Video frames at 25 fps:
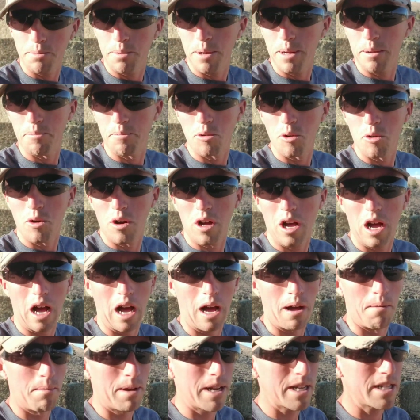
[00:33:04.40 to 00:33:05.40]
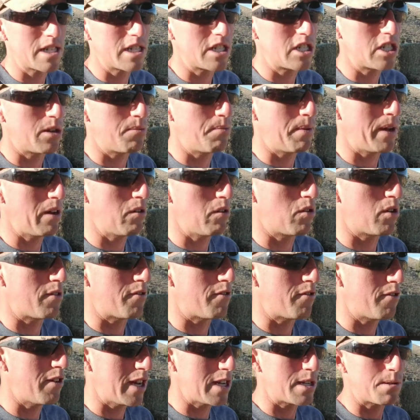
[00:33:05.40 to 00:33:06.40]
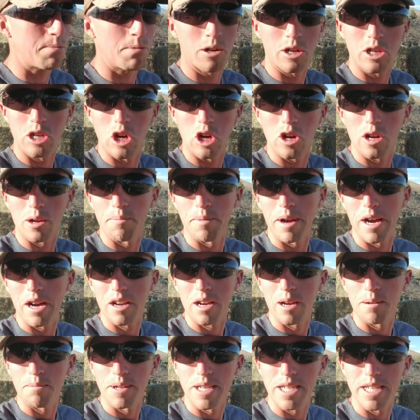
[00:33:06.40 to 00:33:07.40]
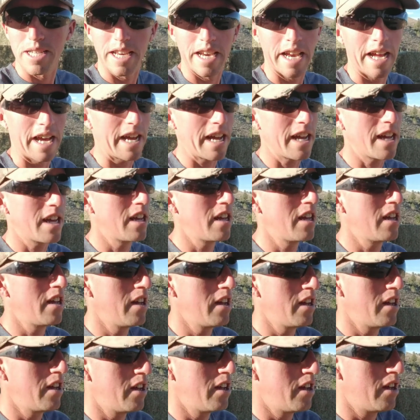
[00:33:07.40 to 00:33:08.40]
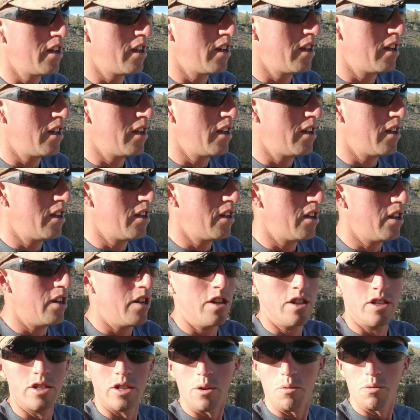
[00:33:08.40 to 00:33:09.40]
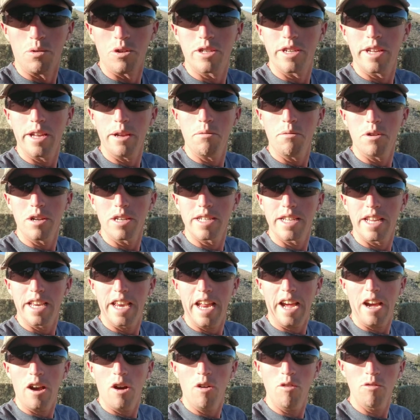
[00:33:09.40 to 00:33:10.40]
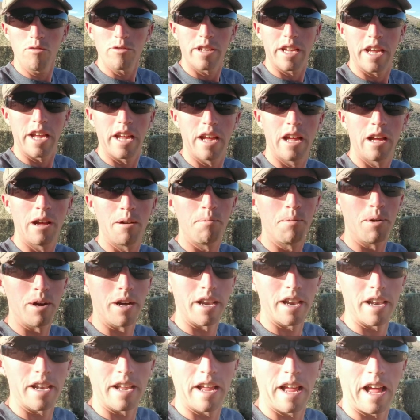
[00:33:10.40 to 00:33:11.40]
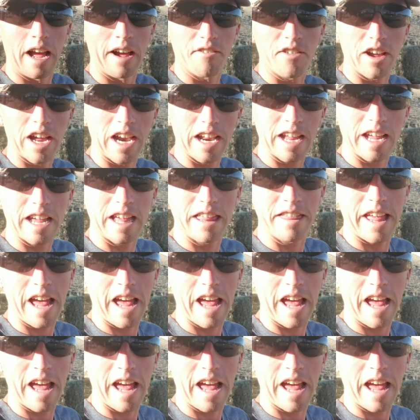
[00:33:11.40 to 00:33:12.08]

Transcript: of people uh, messaging me on Facebook talking about coming today. So we'll see what today holds but I've got to get the